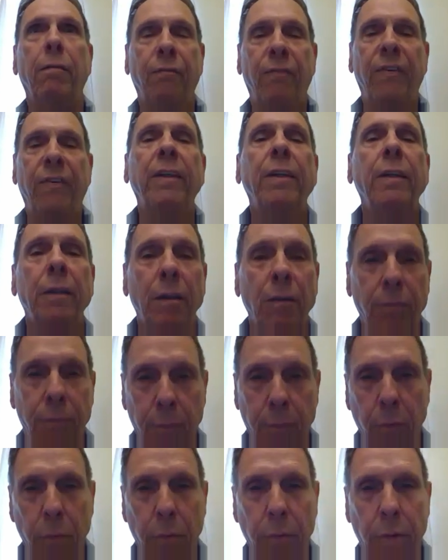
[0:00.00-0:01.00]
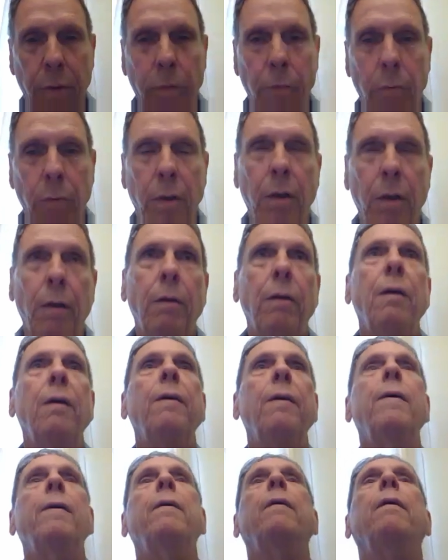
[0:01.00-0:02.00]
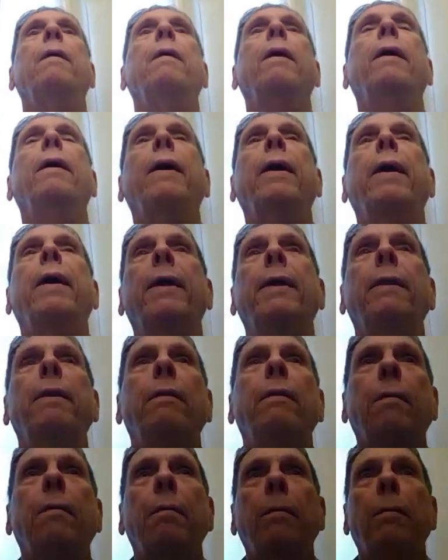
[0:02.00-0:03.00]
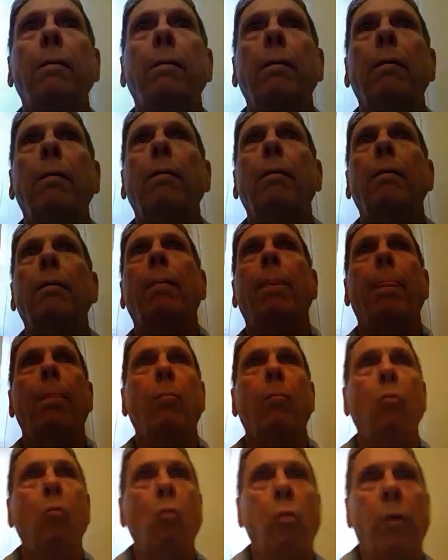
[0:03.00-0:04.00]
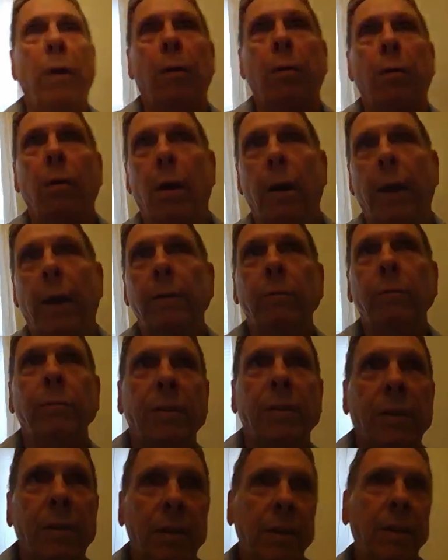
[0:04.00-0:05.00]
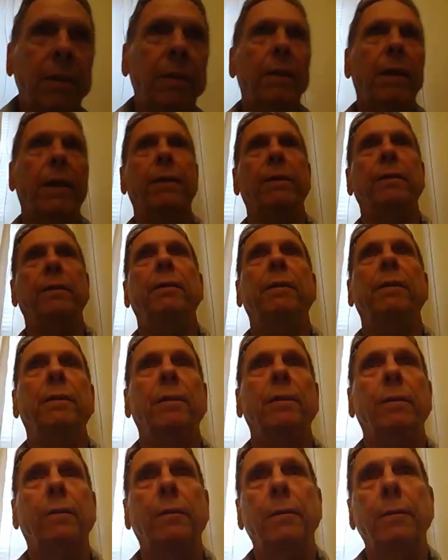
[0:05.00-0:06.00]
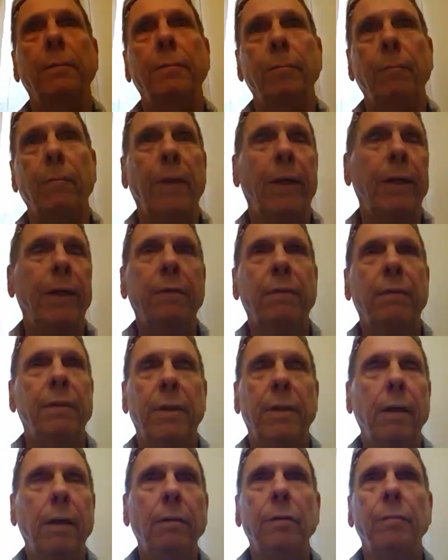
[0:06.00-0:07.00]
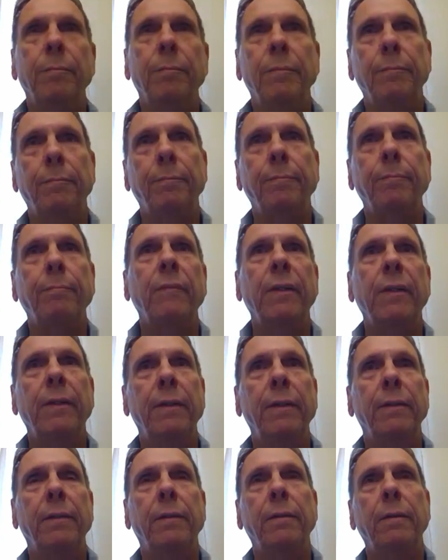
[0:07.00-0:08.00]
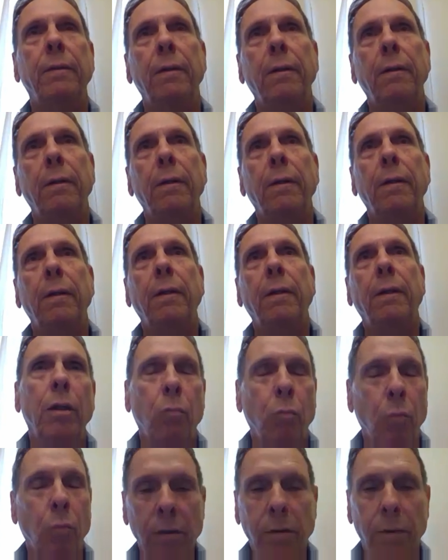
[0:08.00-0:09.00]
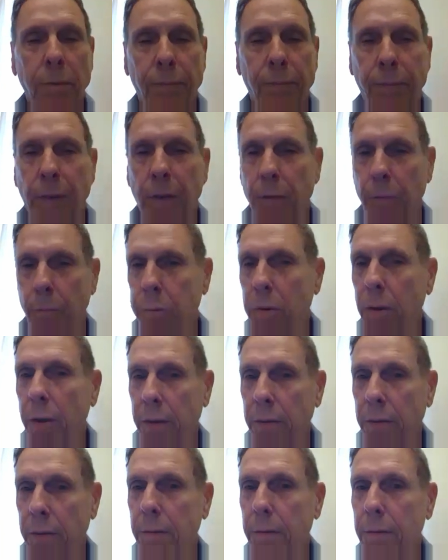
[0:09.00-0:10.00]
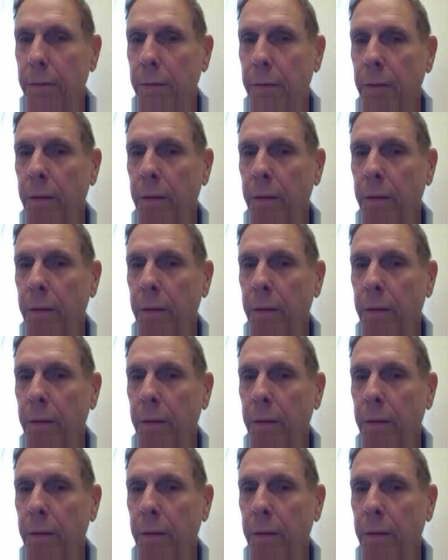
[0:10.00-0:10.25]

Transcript: affinity for it. Okay. And where I don't see that is, I never tell them, is it was a fun place,